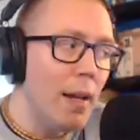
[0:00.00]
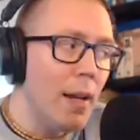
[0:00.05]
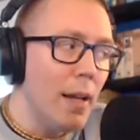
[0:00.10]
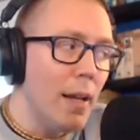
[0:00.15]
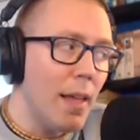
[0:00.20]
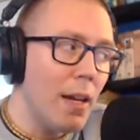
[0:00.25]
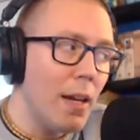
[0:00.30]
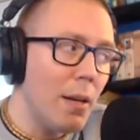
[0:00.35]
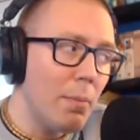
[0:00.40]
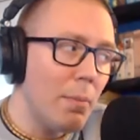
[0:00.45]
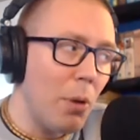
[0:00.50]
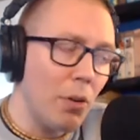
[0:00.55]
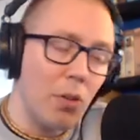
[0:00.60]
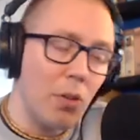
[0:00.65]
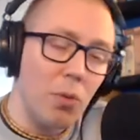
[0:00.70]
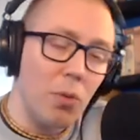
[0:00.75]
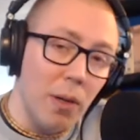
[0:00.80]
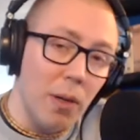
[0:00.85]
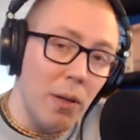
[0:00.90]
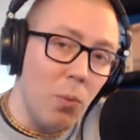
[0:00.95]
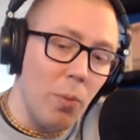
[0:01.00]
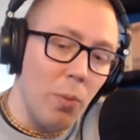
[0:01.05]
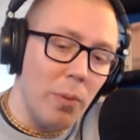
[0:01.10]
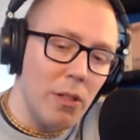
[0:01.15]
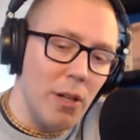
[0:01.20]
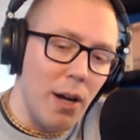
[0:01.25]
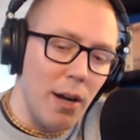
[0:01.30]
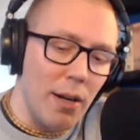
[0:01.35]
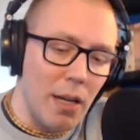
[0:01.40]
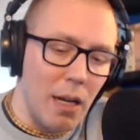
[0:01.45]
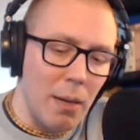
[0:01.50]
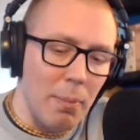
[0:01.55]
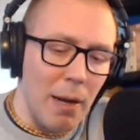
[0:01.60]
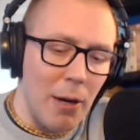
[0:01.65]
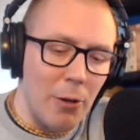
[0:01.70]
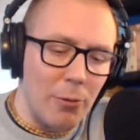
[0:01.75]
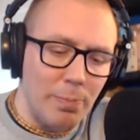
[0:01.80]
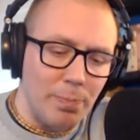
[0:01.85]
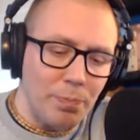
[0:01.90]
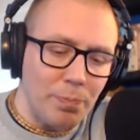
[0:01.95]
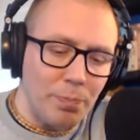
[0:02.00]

Then in part three, we'll be talking about,